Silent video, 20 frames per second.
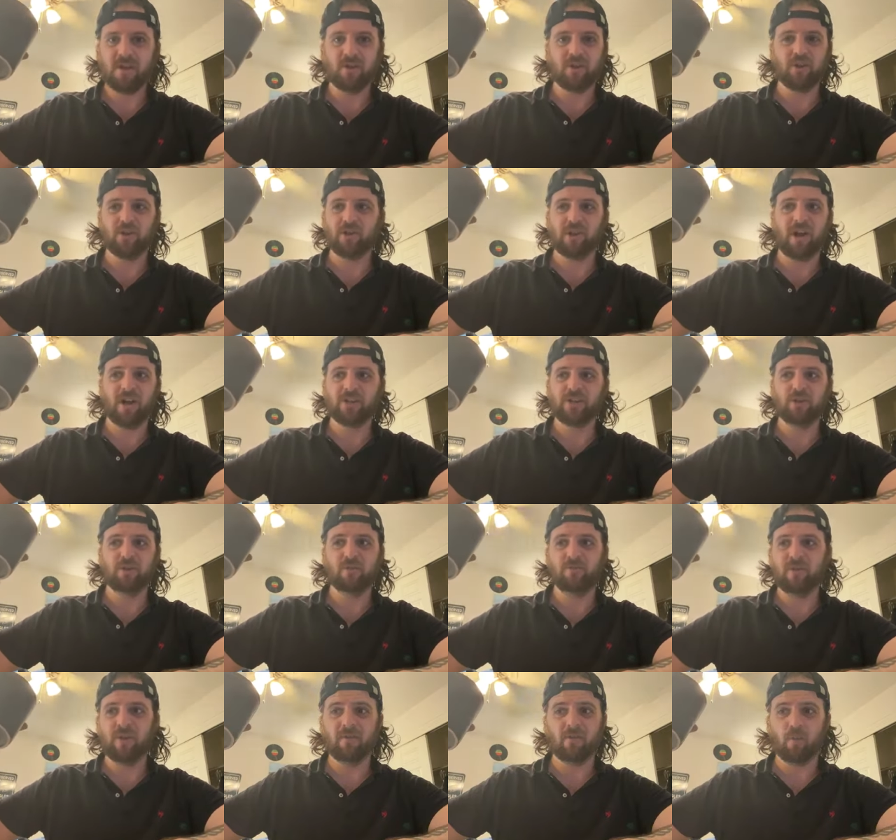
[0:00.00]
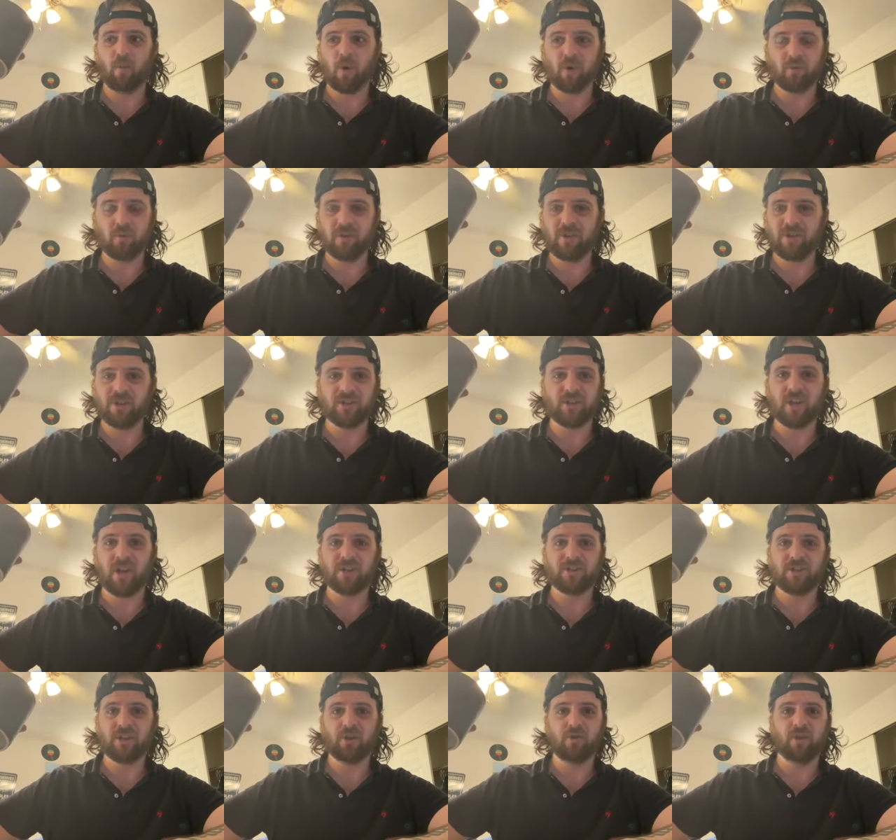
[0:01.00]
Good luck to you if you ever worked with a
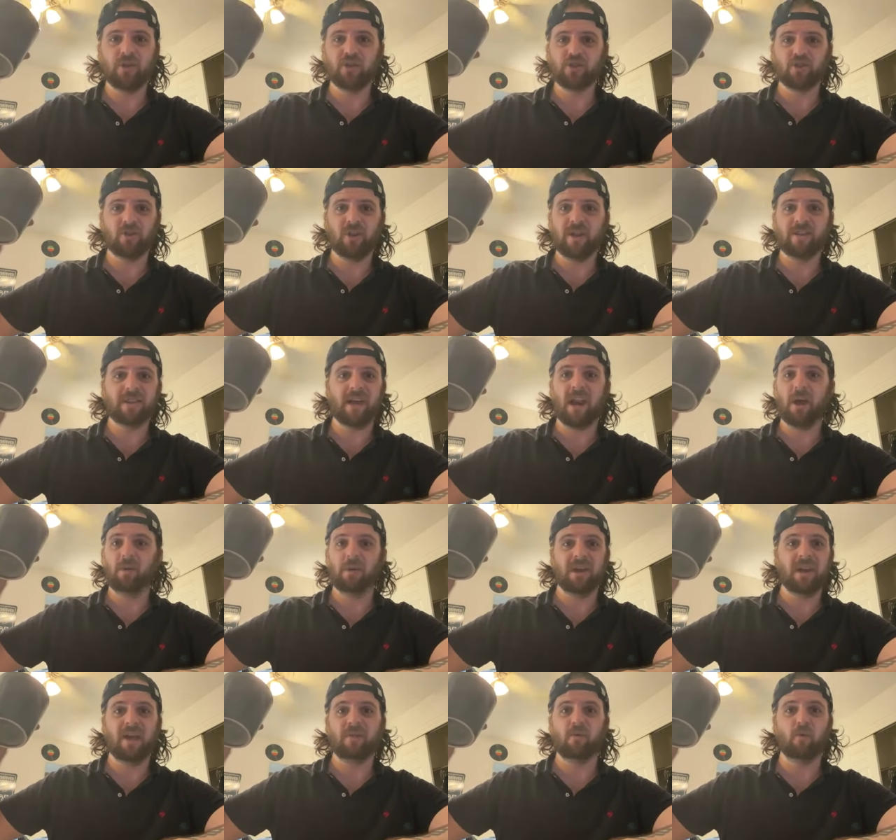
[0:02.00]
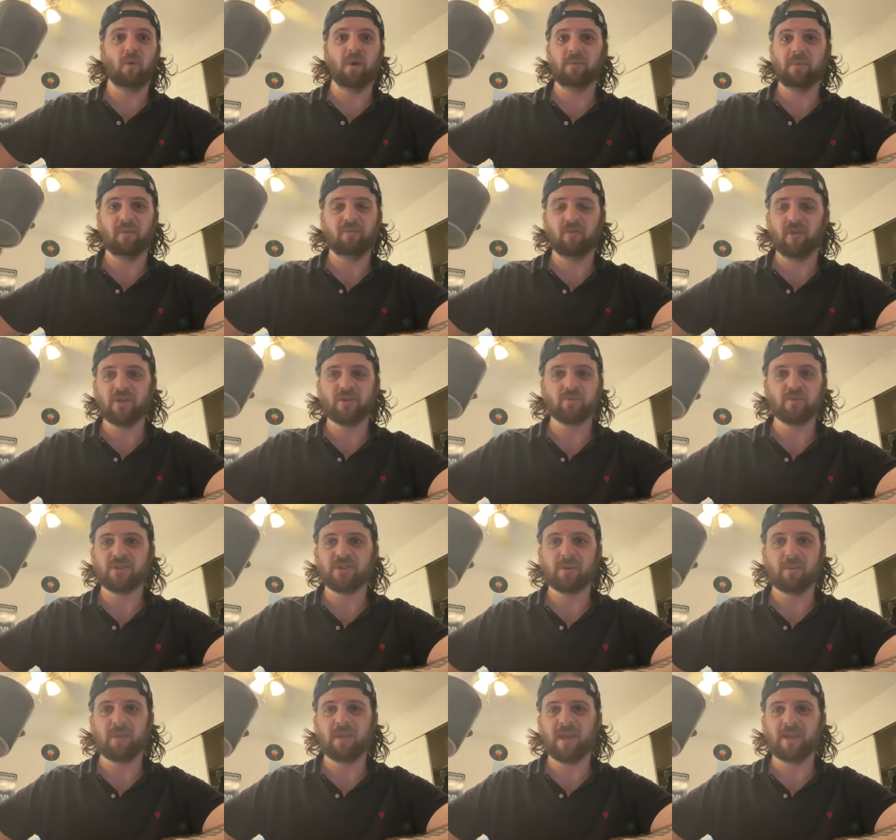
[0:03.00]
disgusting creature like that. I would never want to be friends with
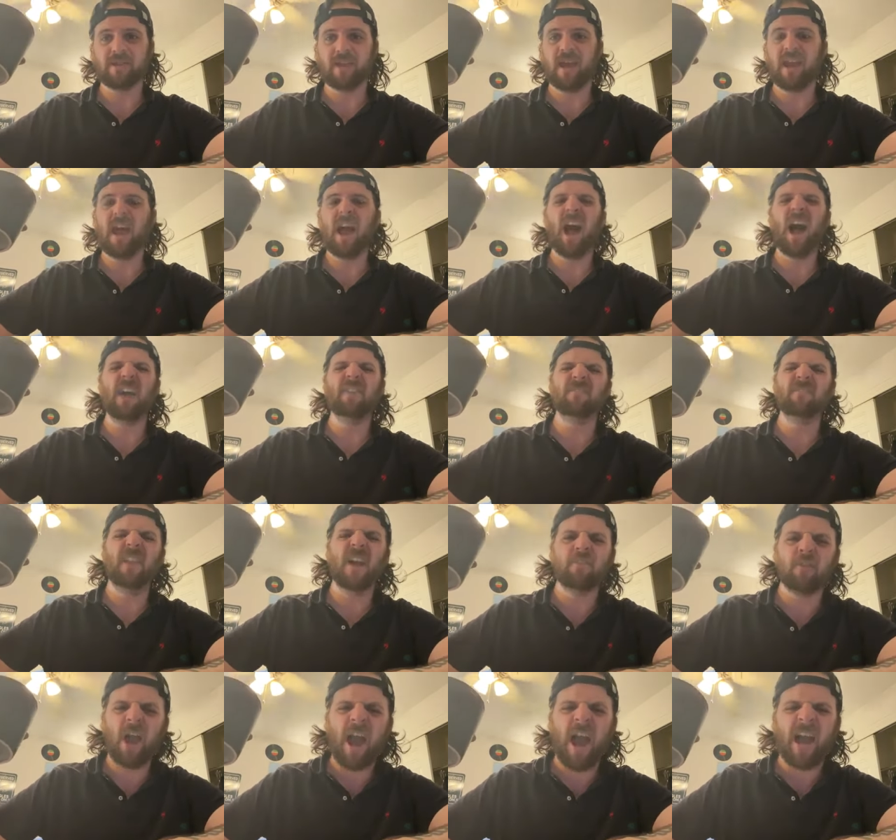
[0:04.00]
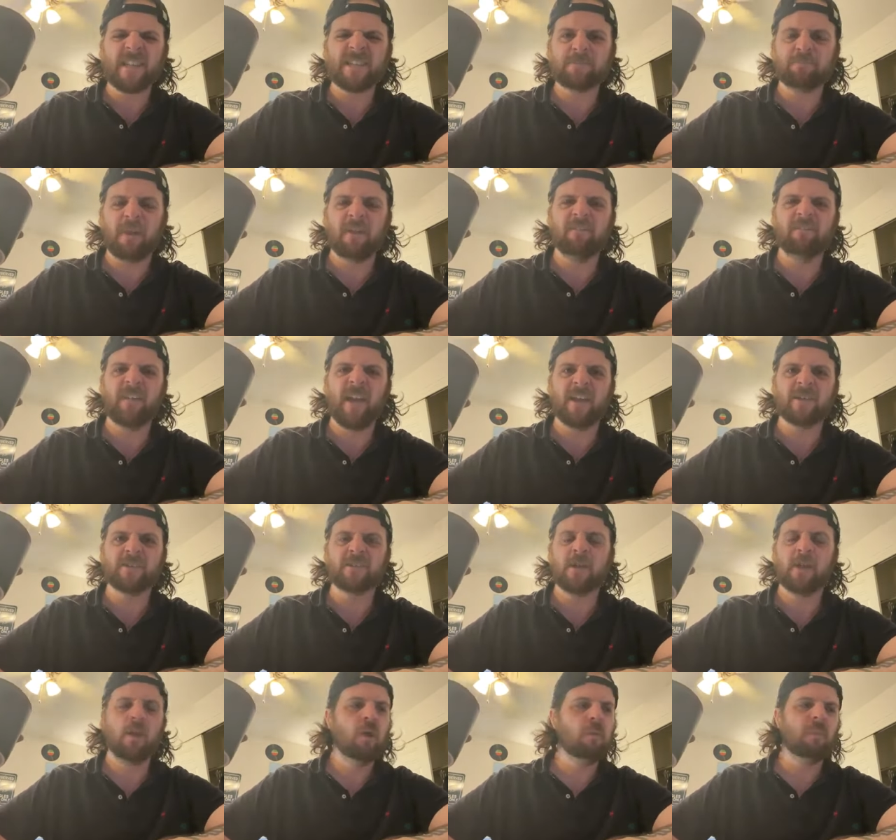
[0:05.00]
someone like that. I have never asked my fans,
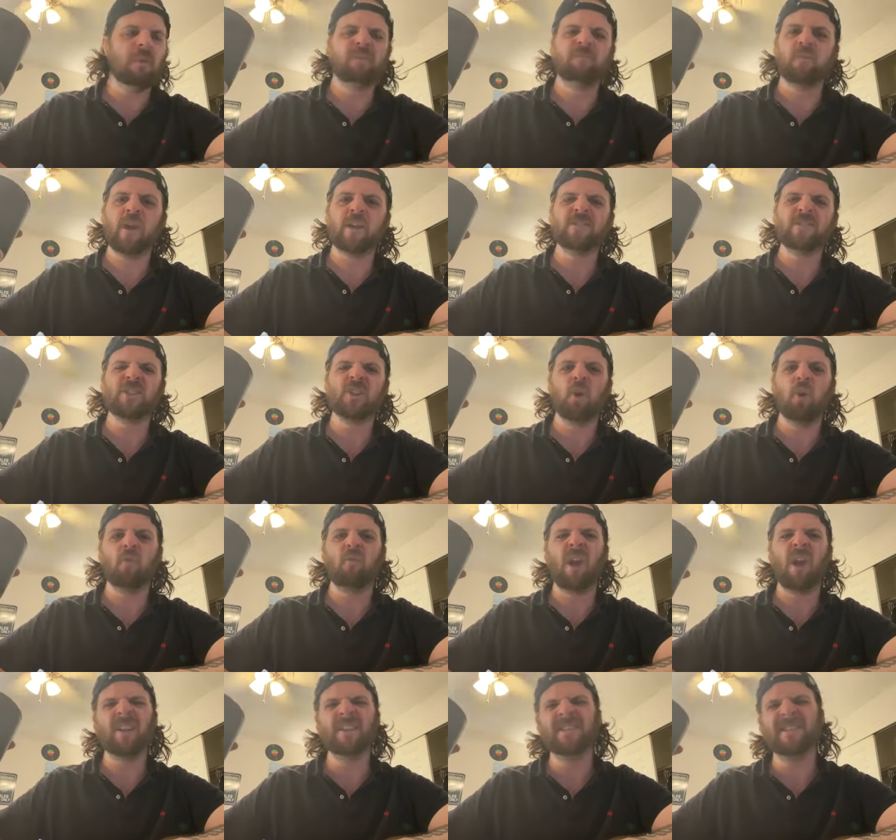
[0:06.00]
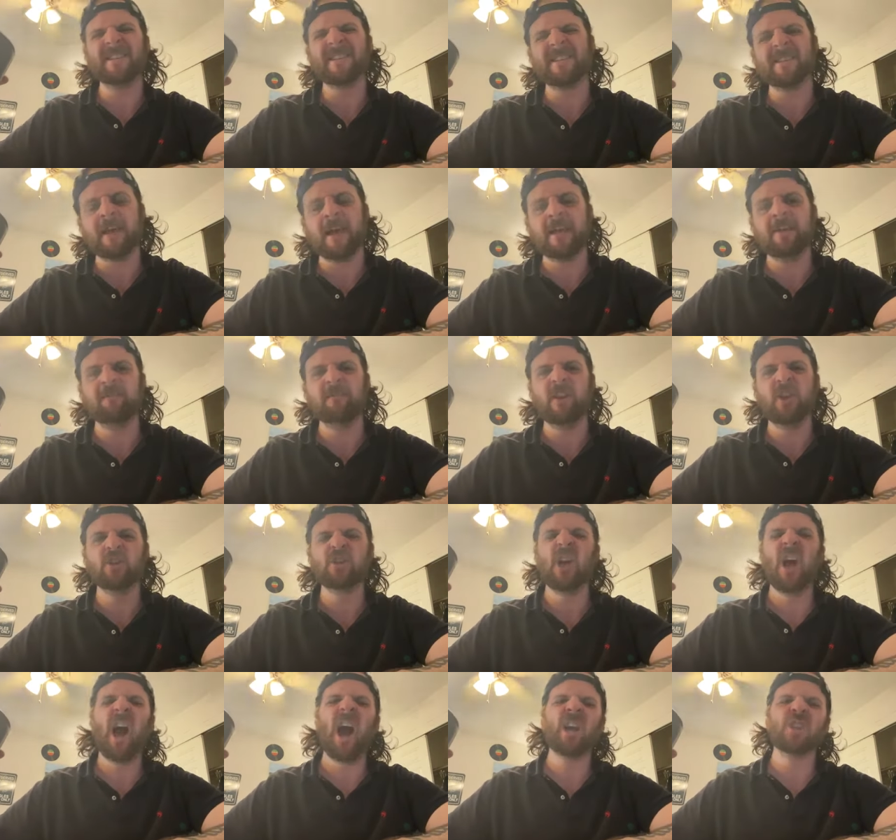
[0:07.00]
my friends, to go around disliking
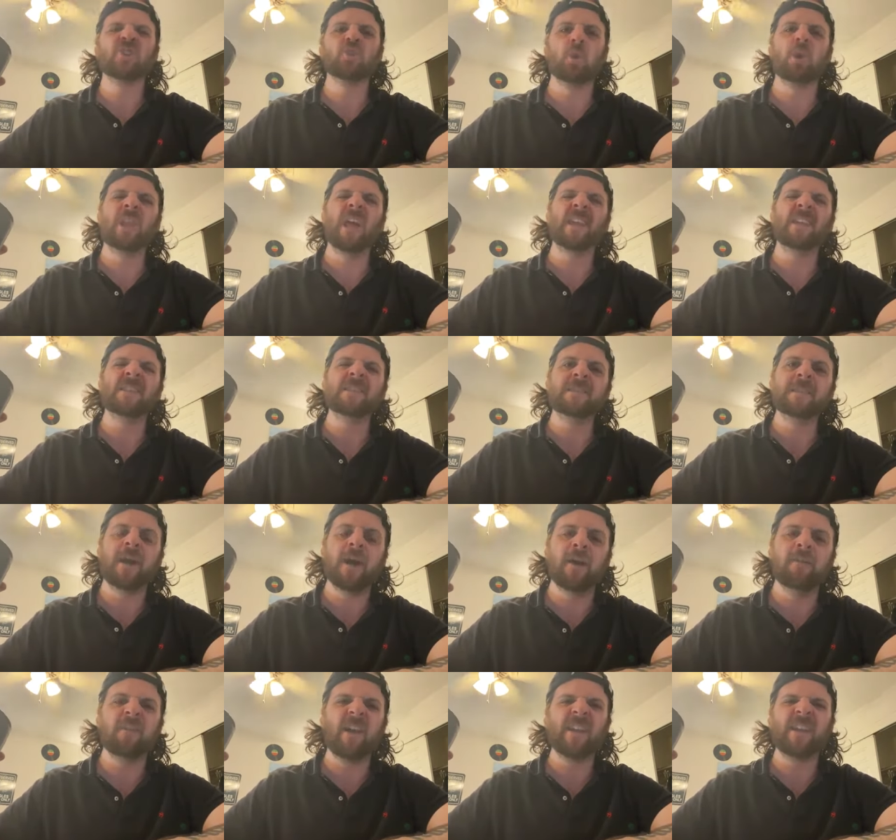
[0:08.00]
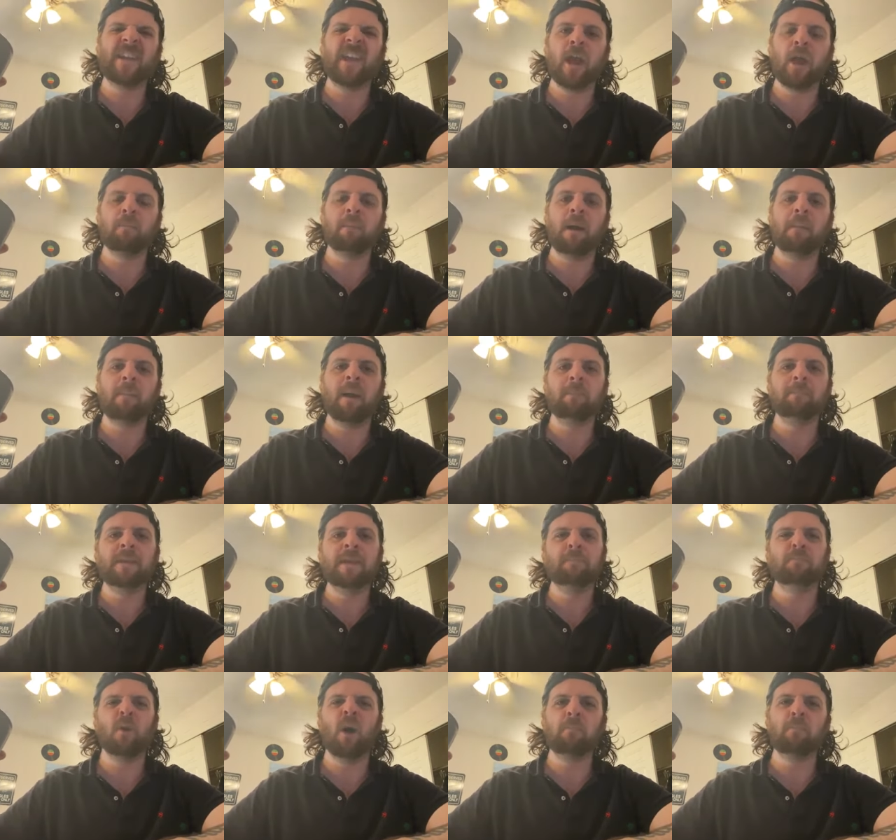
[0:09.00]
videos. I show a lot of love. I care about my people.